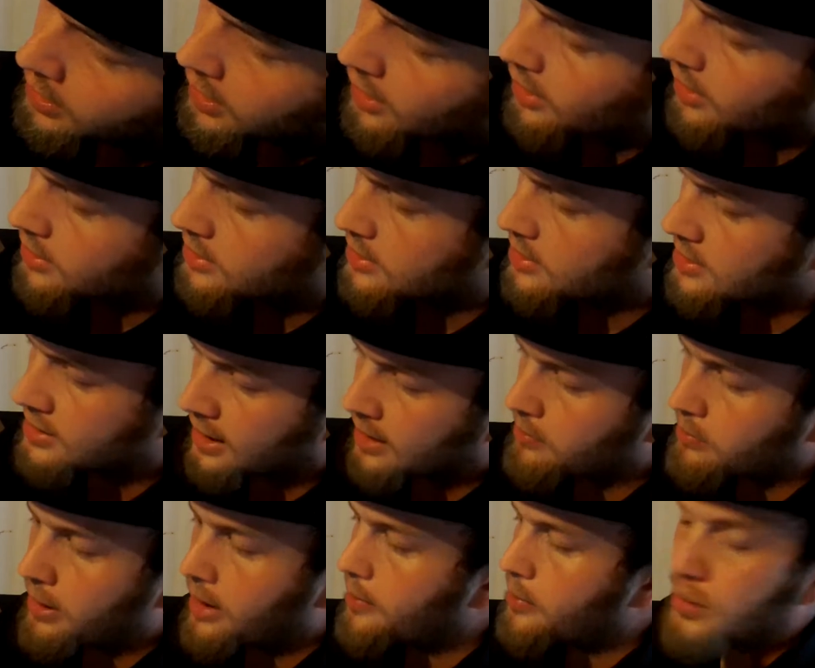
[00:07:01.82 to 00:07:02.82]
It's the
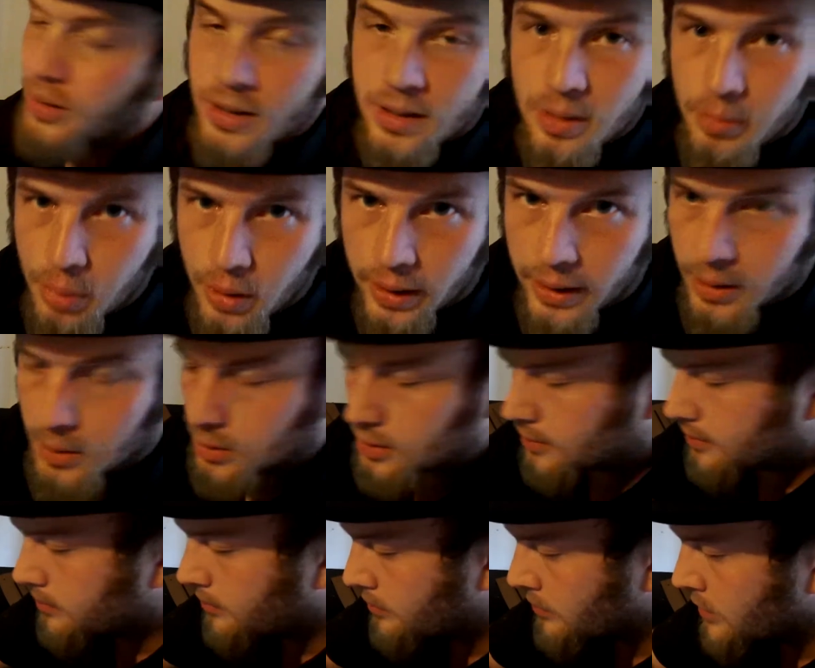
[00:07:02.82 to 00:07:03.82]
same paper as the blank
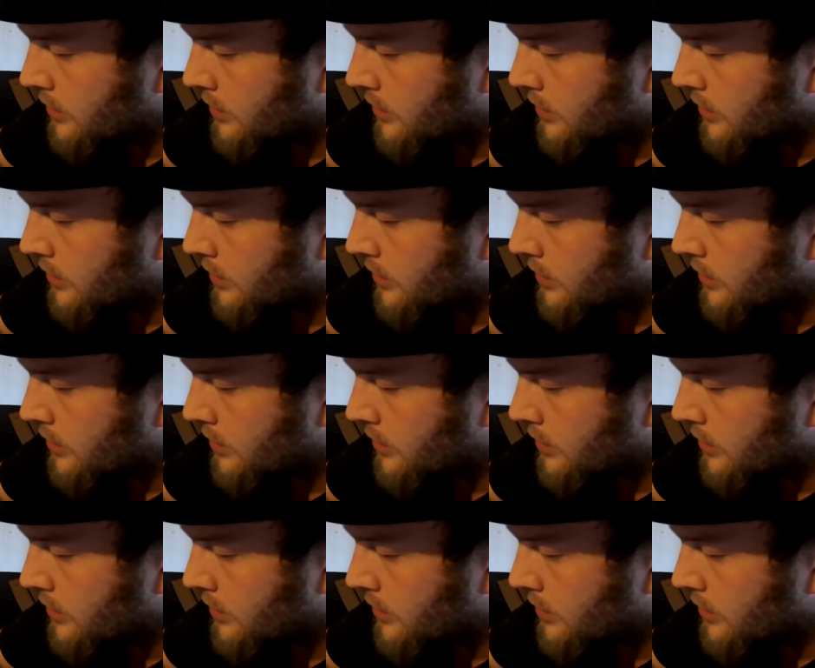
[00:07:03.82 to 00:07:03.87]
one.